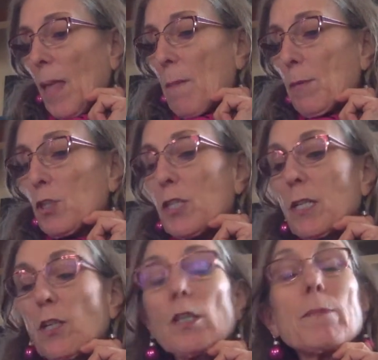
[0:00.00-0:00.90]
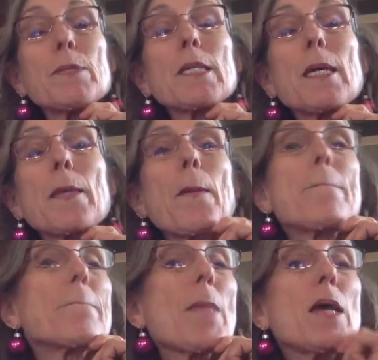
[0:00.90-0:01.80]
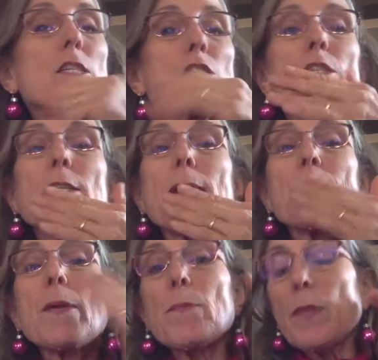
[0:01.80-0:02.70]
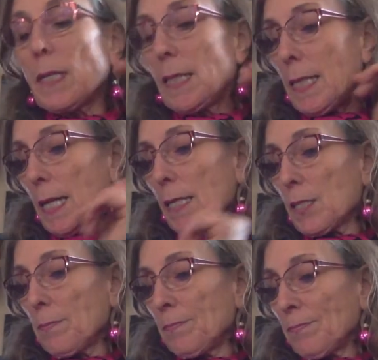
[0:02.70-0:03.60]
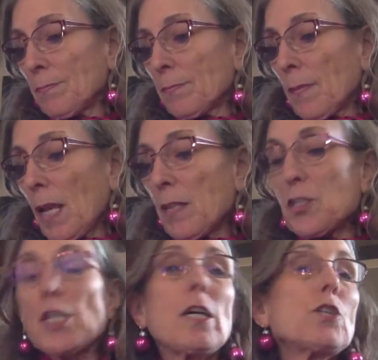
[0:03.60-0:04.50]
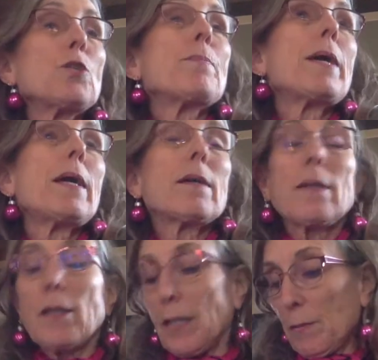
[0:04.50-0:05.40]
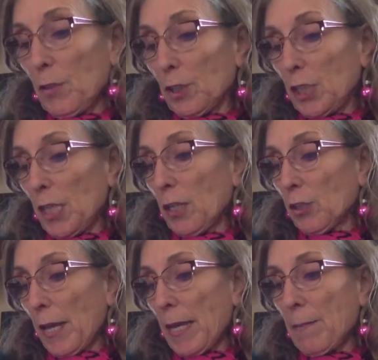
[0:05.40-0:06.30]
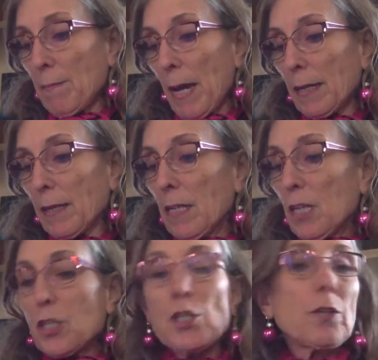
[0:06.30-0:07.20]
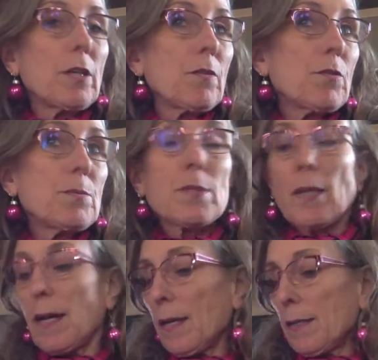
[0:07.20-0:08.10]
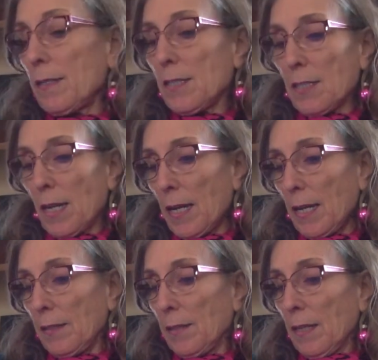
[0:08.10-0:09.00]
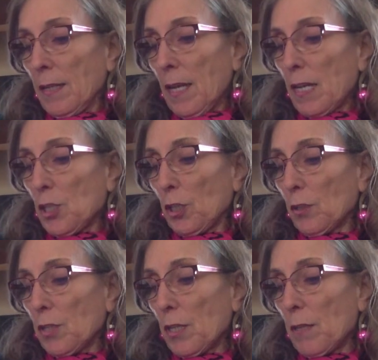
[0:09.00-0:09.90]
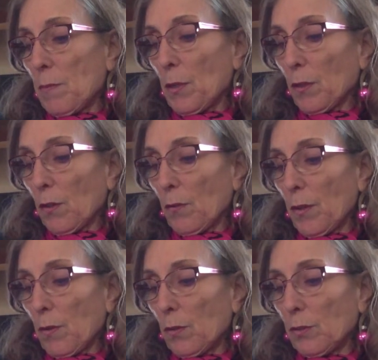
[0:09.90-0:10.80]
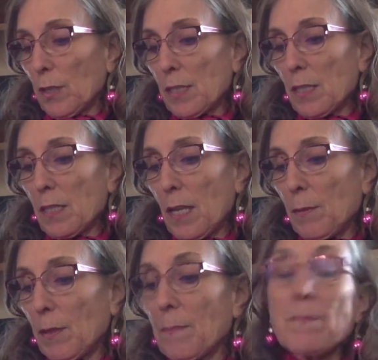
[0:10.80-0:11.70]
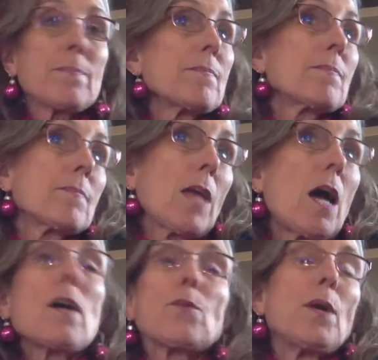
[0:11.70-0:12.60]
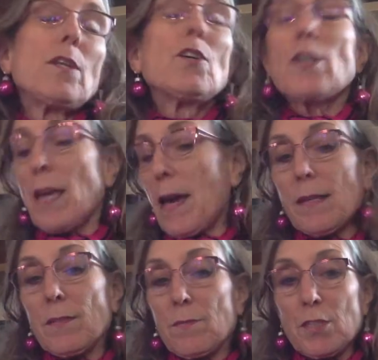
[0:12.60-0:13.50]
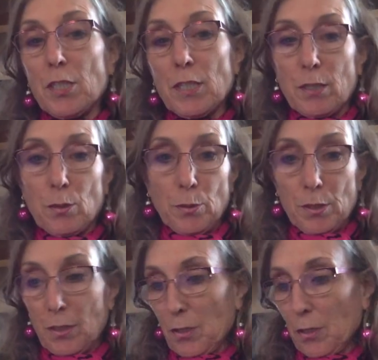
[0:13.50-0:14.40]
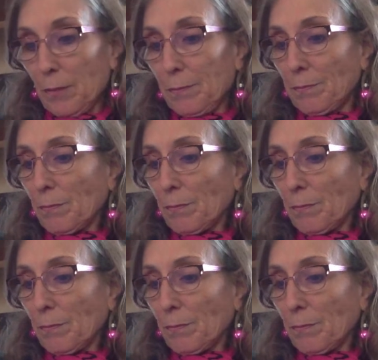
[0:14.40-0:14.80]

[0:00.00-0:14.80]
Pursing her lips together, she dabbed them with a Kleenex. Then she held her head back, turning from side to side as she looked in the mirror over the old dressing table. "How do I look, Kat?" she said to her sister.